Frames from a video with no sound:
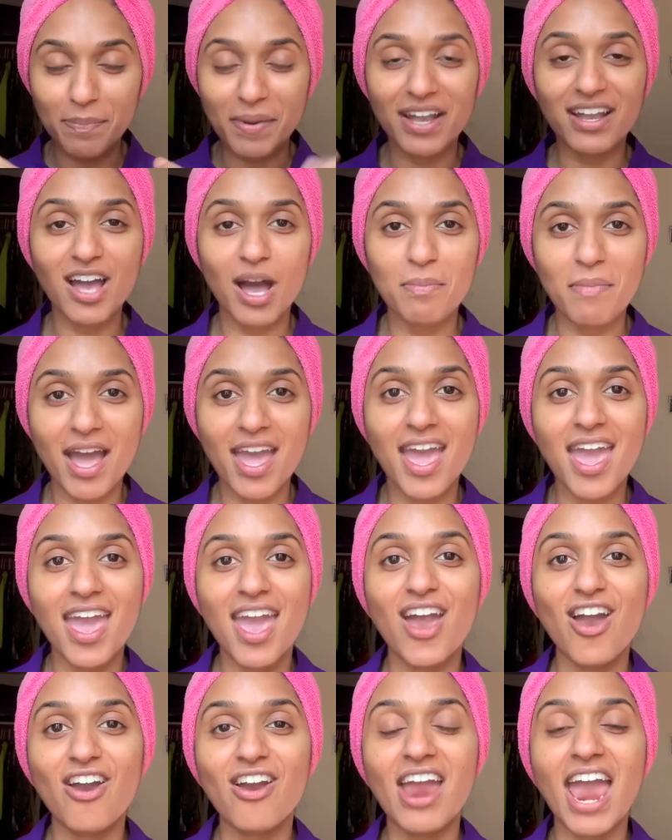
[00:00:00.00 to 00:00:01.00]
I cut my
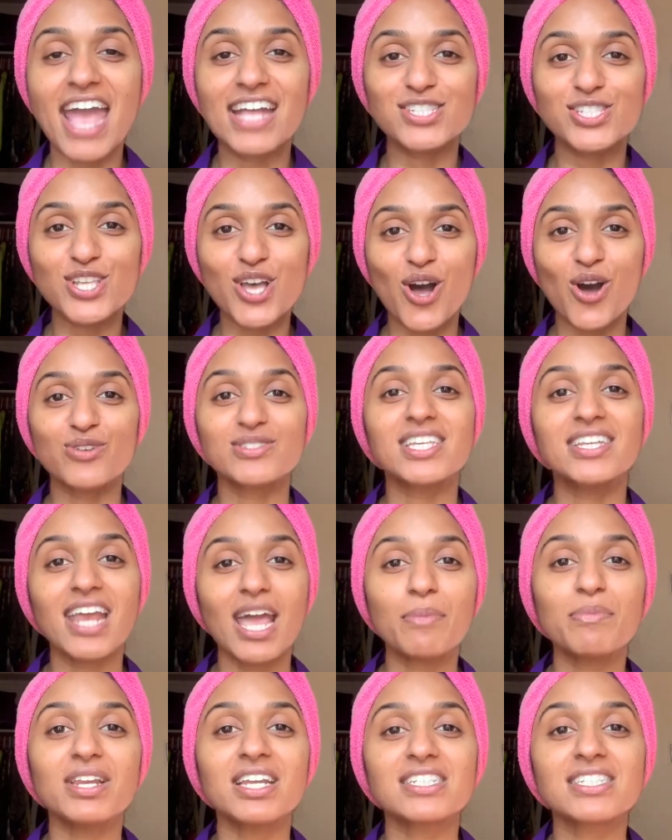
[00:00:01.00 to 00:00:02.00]
hair, and so today
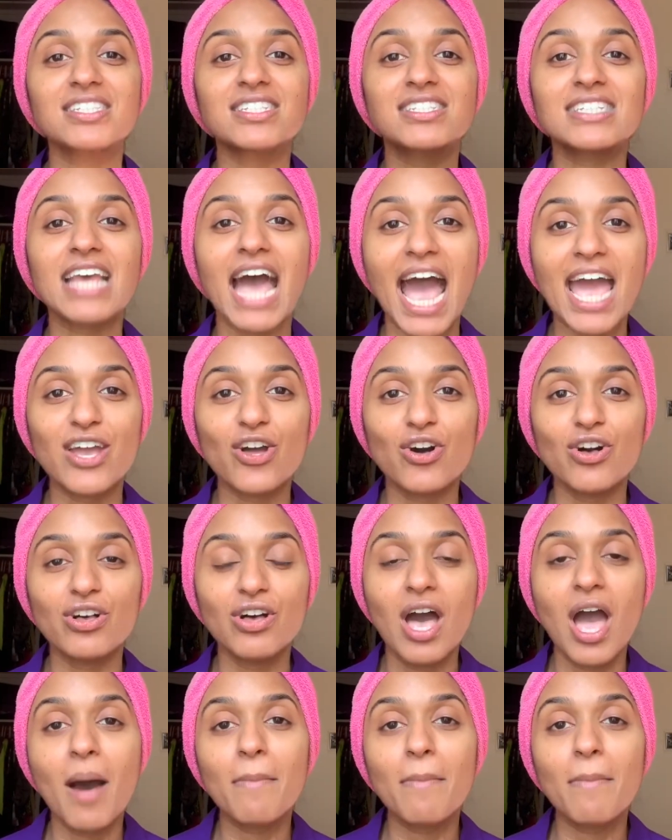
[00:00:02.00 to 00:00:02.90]
I'm gonna style